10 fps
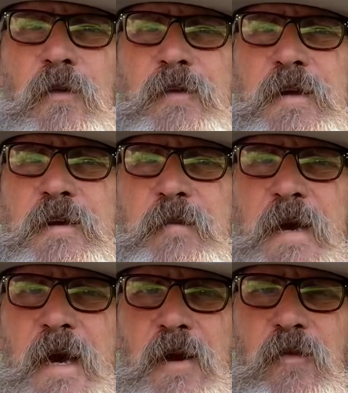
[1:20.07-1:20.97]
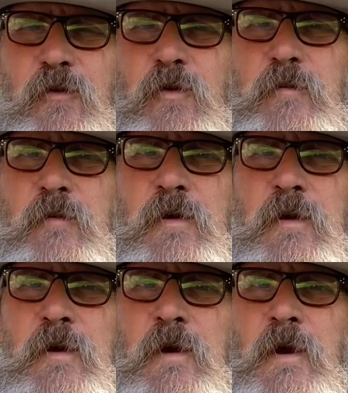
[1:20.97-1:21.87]
thinking about it and thought,
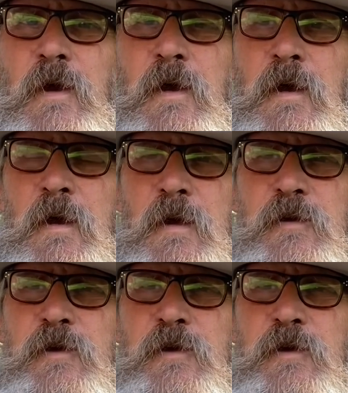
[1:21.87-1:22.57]
you